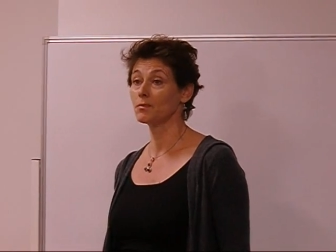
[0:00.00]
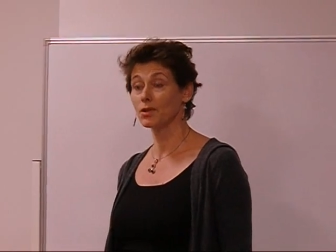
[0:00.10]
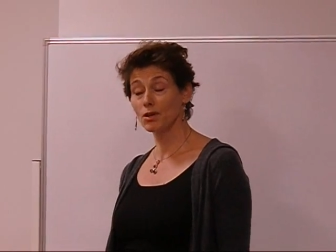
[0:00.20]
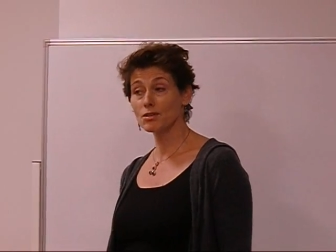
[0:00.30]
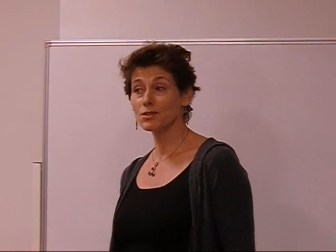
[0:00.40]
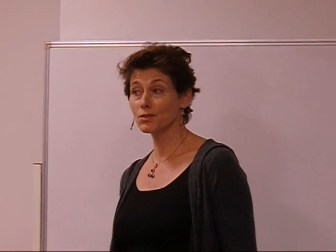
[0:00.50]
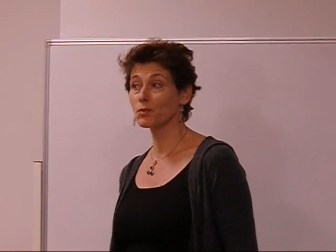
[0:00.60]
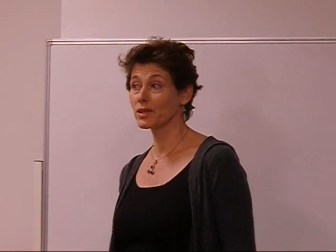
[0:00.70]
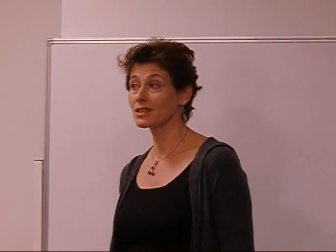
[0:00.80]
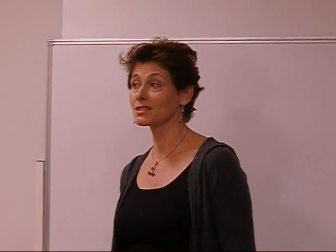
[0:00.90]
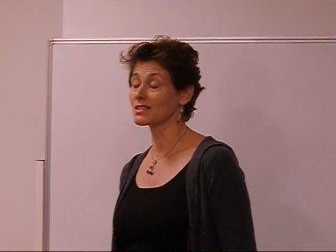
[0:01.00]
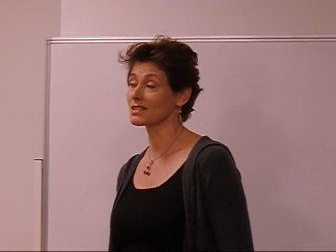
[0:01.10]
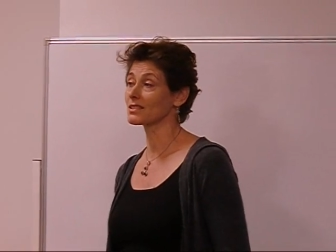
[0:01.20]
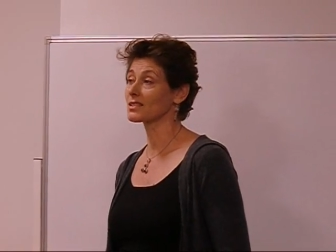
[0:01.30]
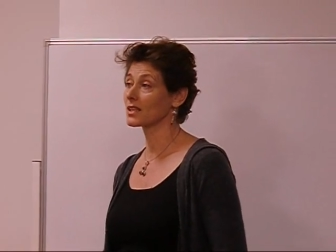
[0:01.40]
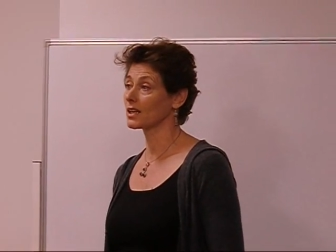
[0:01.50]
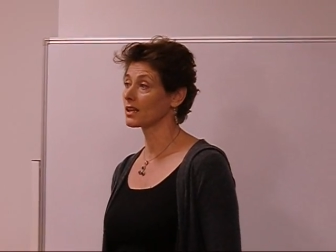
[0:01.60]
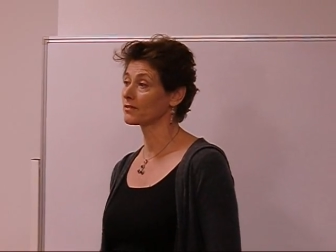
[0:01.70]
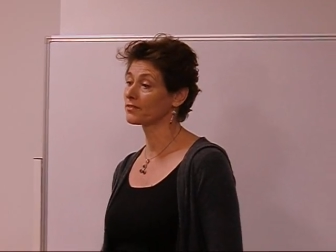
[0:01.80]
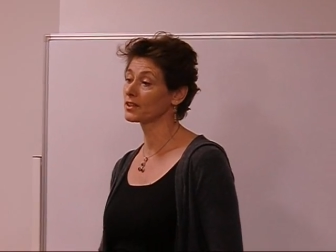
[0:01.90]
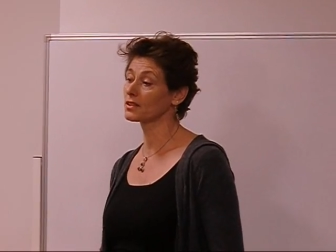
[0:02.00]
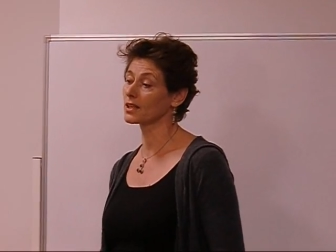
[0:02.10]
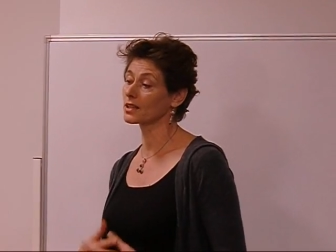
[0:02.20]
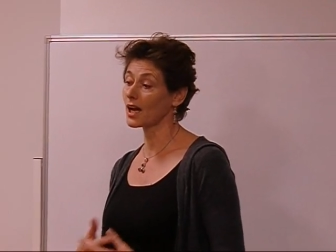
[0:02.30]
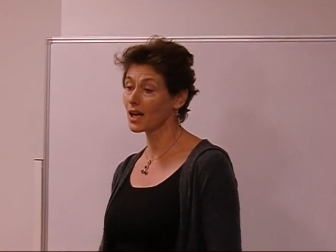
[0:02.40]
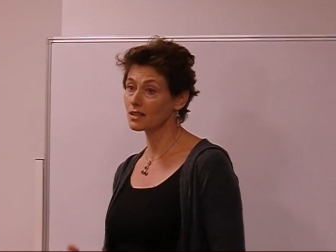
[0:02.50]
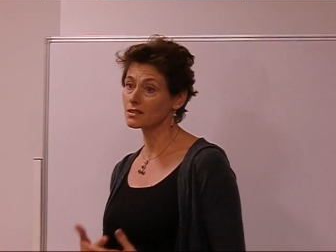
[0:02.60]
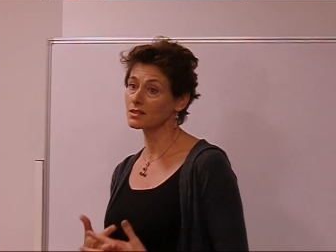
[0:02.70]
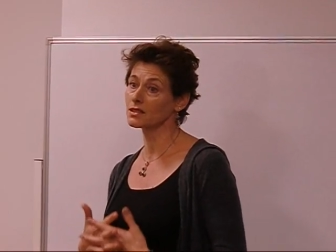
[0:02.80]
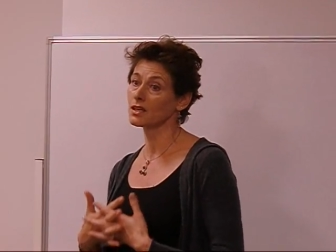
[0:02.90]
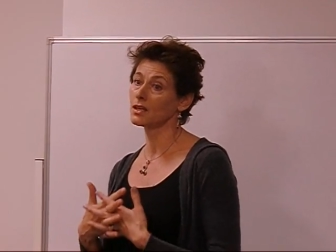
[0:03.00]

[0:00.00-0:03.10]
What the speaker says: but also the weaknesses. And I feel like as